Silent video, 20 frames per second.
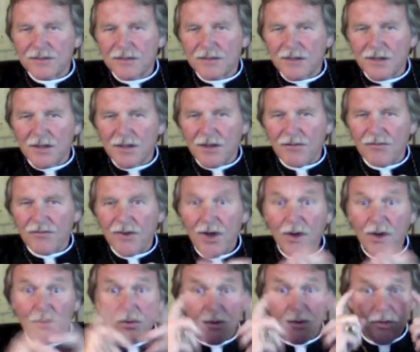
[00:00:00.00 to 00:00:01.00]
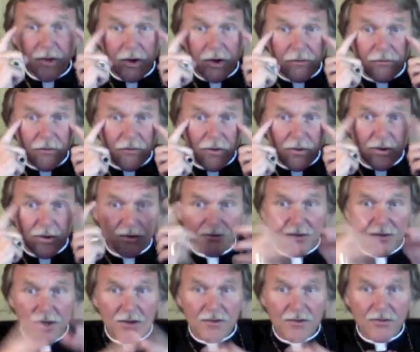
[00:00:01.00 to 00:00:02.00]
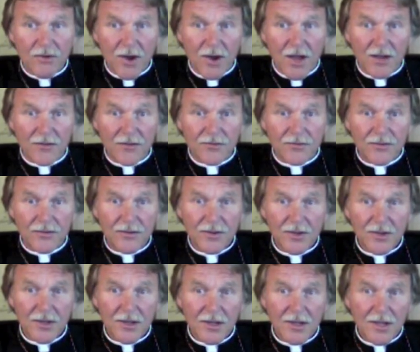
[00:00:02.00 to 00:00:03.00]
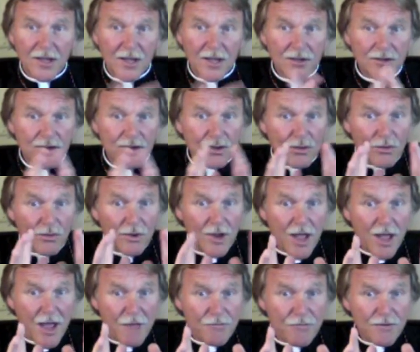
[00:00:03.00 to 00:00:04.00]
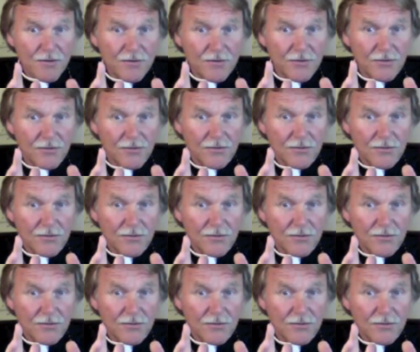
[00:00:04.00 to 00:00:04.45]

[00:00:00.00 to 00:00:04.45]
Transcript: and love with our focus on Christ. And you know what happens?